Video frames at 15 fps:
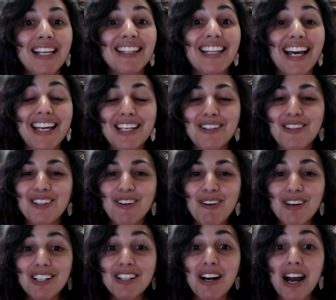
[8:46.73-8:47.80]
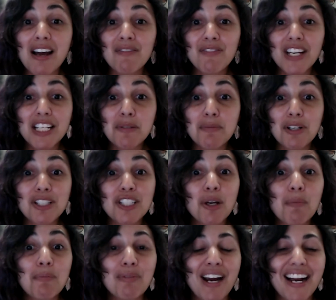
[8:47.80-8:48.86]
Taíno Corner, on Facebook to
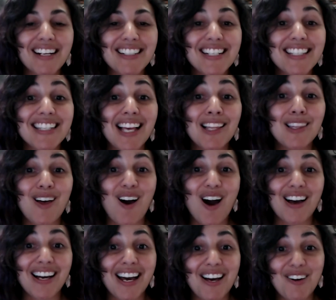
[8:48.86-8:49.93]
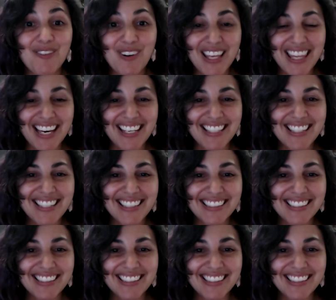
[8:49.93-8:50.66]
practice along with us.